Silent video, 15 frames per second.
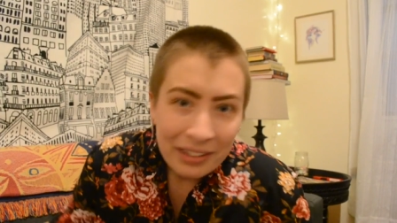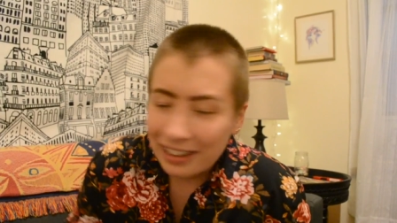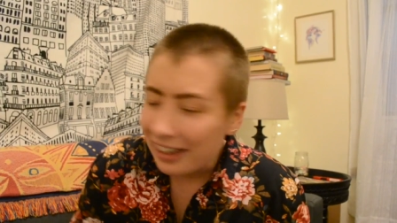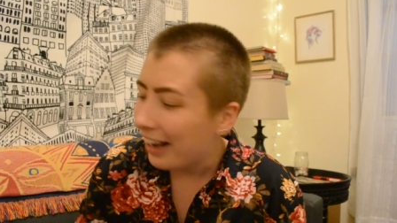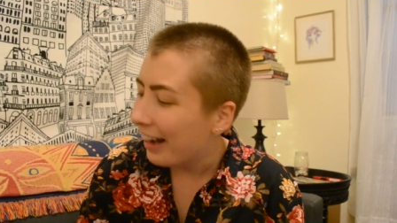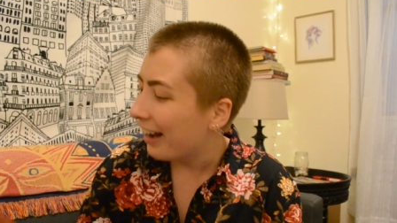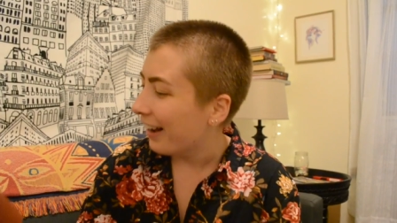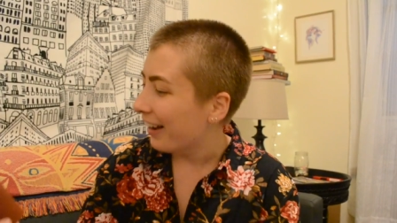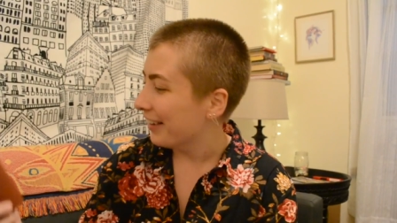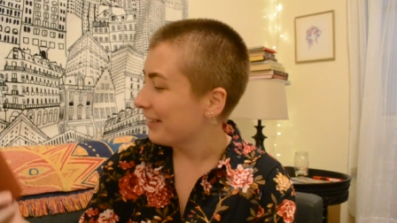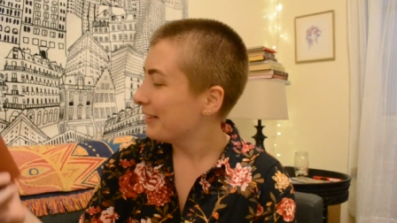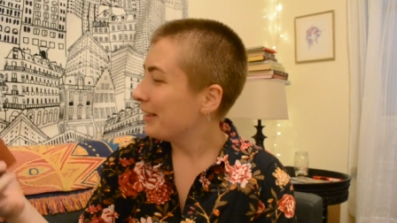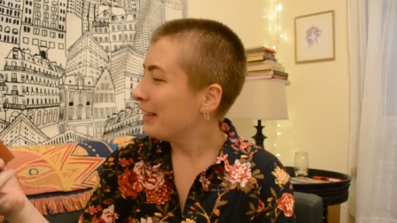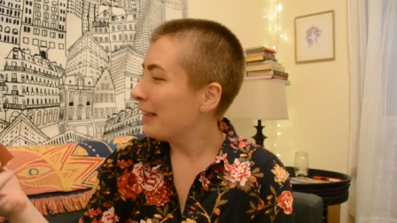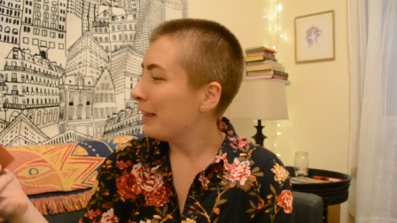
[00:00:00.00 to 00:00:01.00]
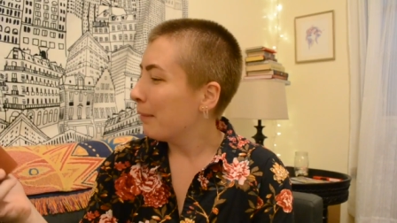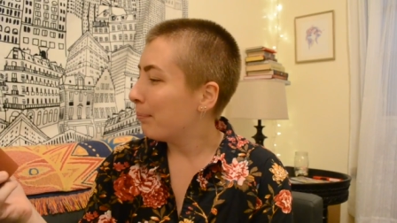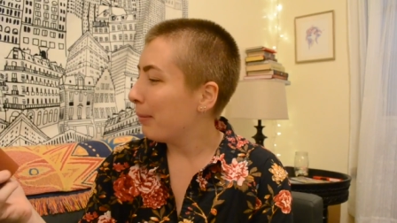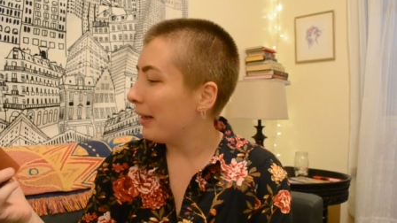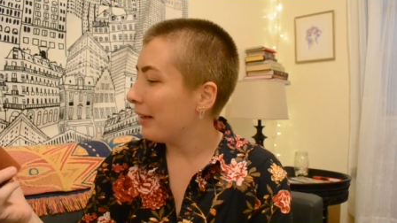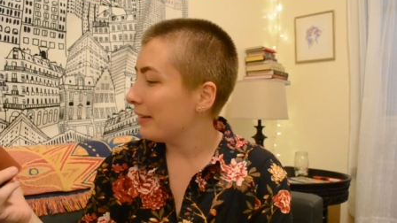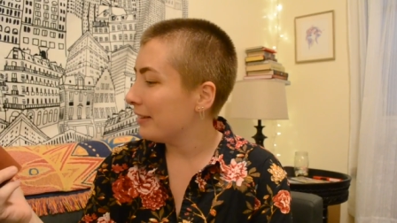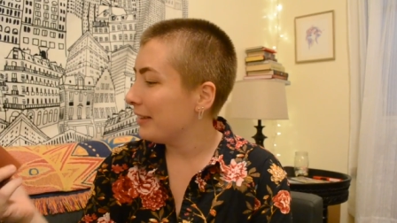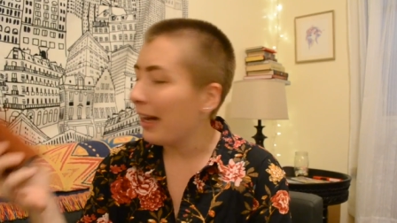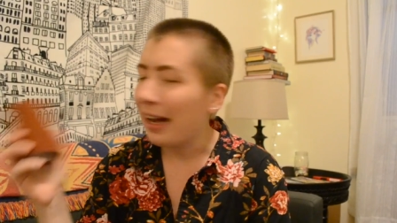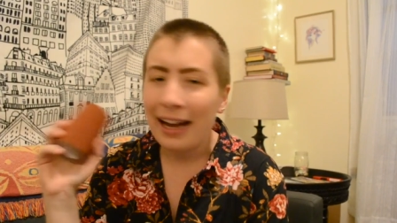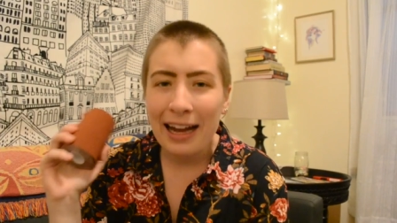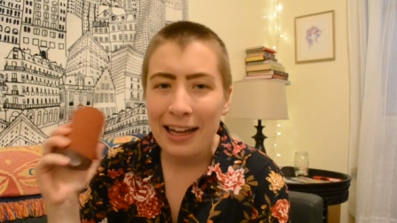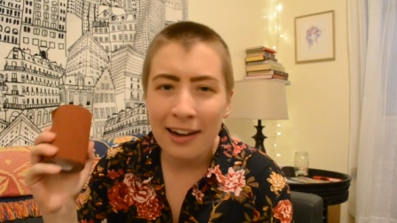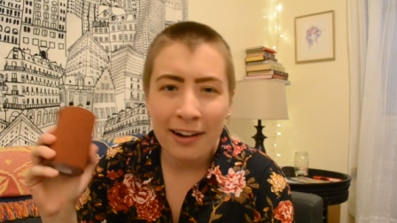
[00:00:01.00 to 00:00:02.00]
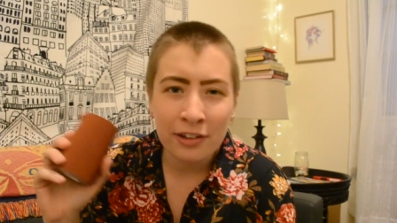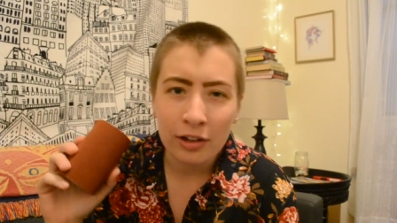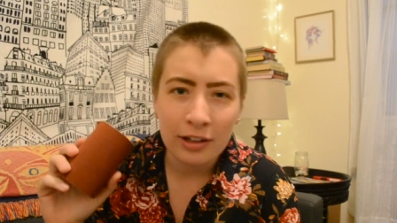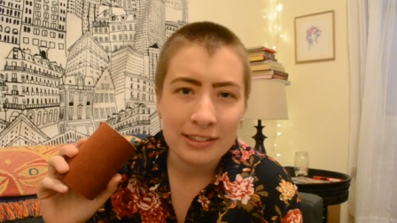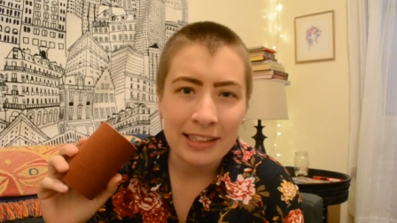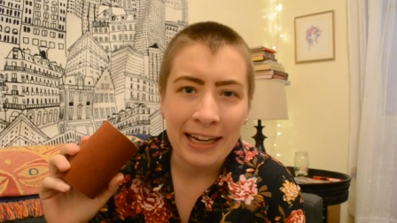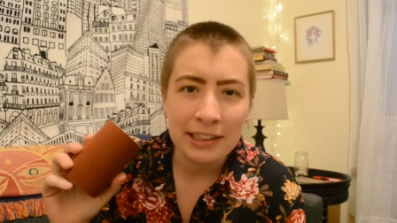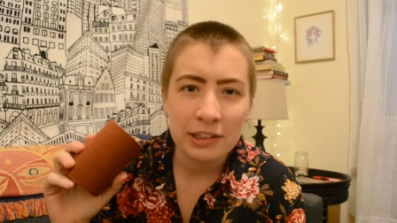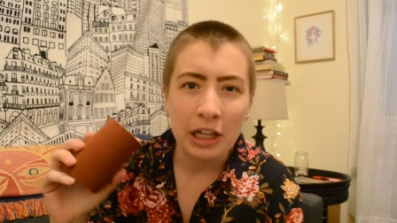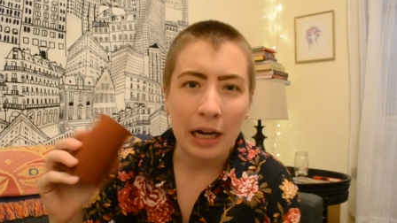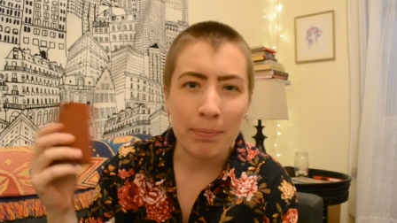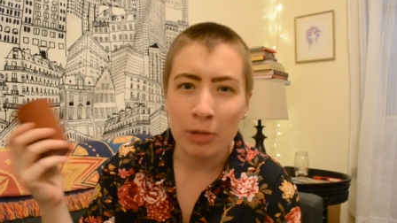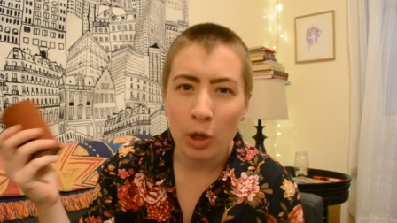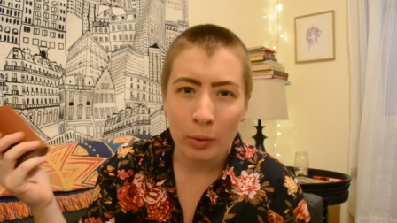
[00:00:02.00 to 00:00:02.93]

But yeah, I had it under a tank top.